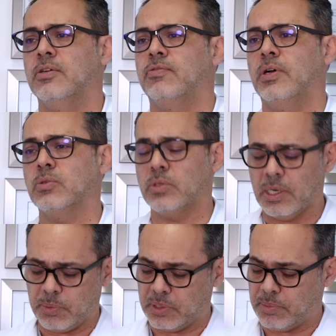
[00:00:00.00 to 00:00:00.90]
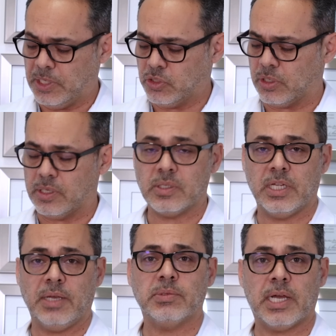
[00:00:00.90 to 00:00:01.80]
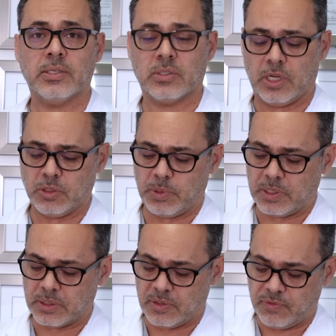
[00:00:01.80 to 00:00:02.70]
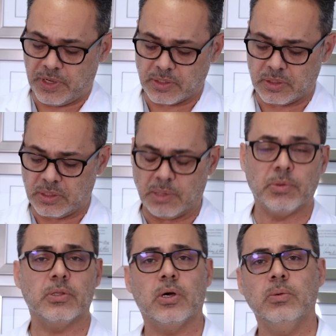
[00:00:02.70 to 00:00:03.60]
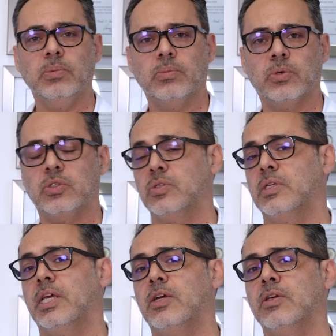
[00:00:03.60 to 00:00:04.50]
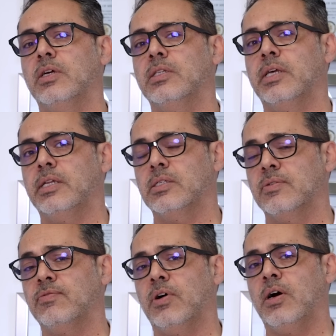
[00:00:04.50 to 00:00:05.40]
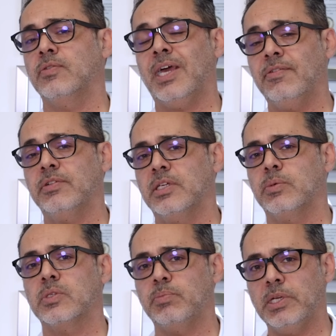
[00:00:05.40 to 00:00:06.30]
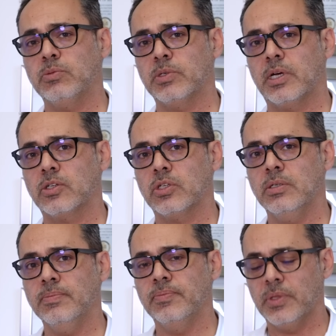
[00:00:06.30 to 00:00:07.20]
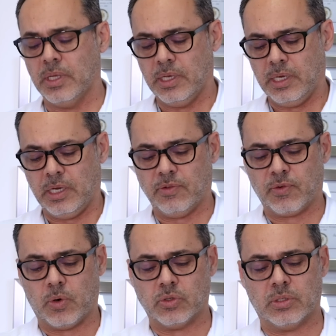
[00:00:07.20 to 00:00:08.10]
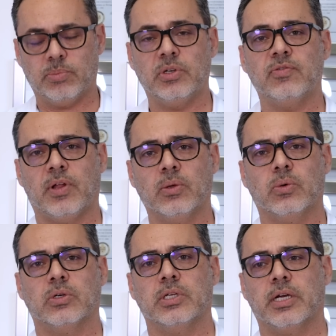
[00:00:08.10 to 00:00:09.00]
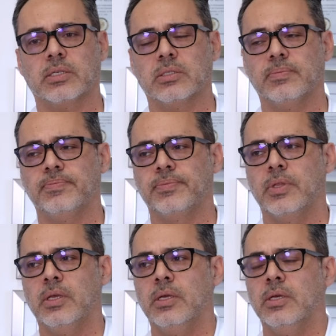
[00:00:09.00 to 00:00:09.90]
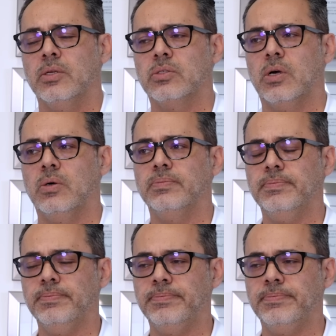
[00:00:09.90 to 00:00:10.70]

frontotemporal dementia is named as such because it affects the temporal lobe, which is the area that is involved heavily with speech production, and of course the prefrontal cortex. So